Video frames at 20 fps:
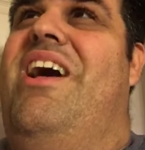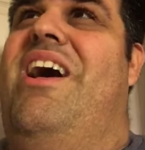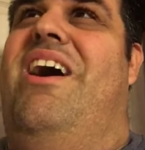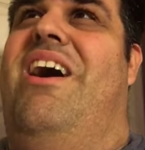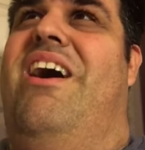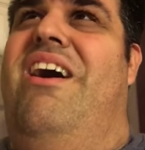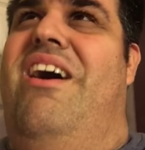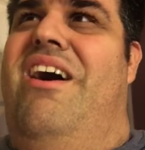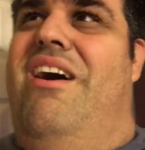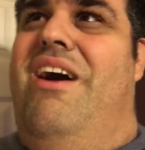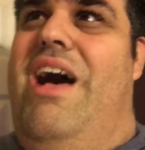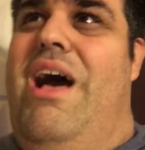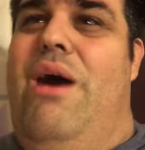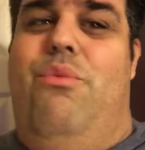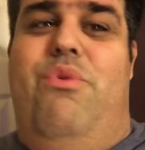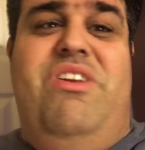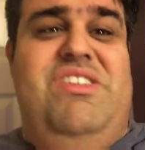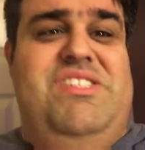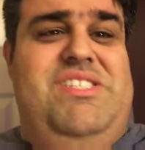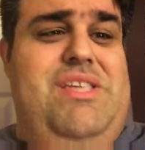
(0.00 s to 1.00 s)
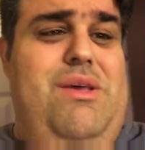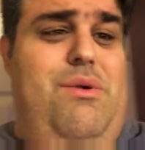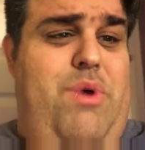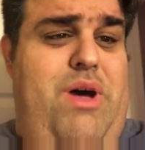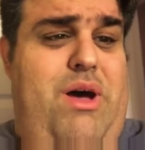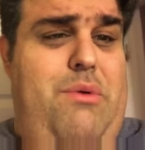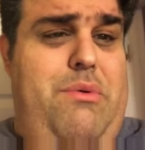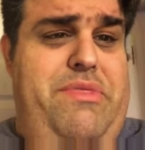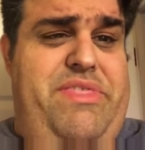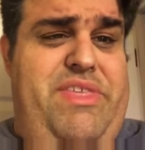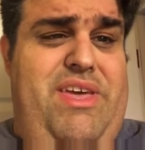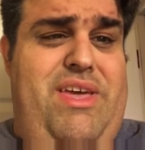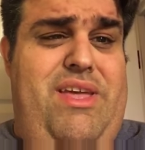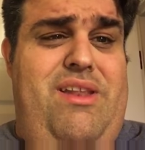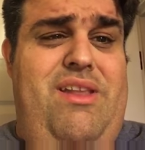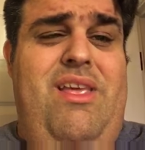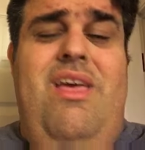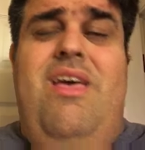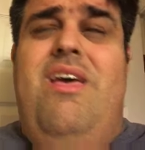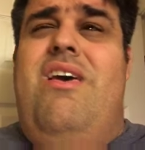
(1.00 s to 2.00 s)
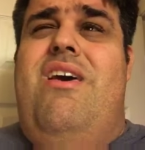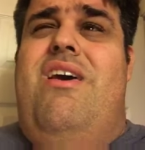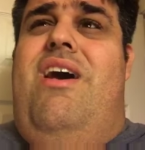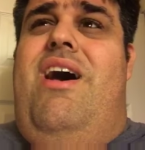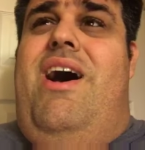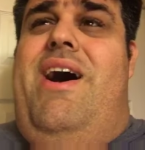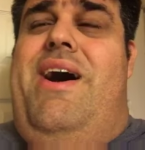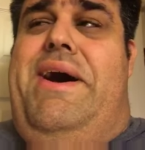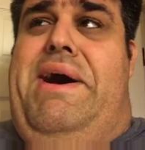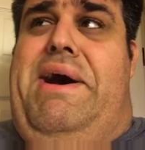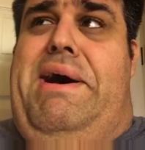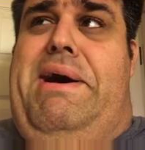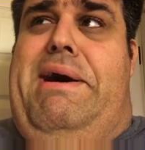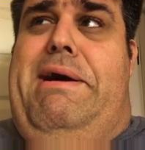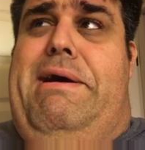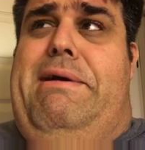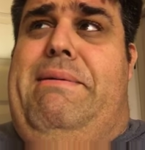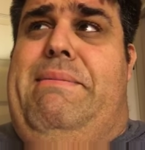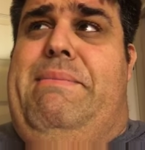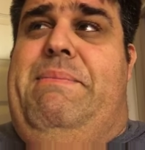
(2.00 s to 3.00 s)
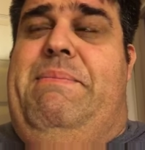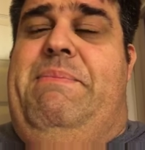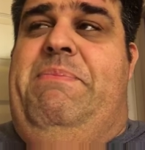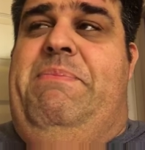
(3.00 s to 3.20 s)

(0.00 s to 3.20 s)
I wouldn't sit well with it. I